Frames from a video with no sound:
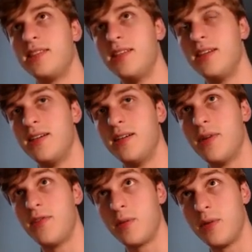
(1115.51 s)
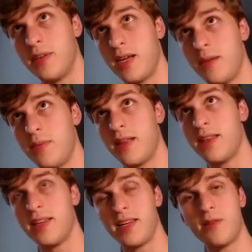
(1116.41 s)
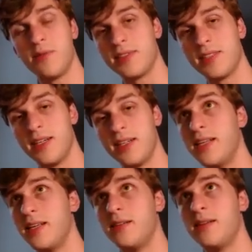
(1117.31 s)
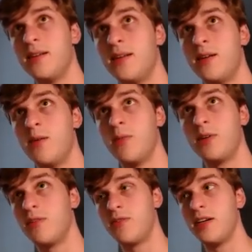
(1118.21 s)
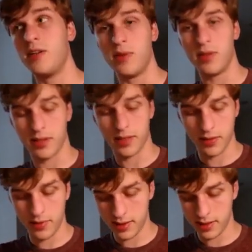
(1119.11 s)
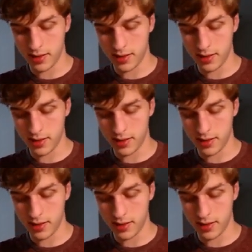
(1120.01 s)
um, a variable name and then the equal sign and then whatever value you want, give it.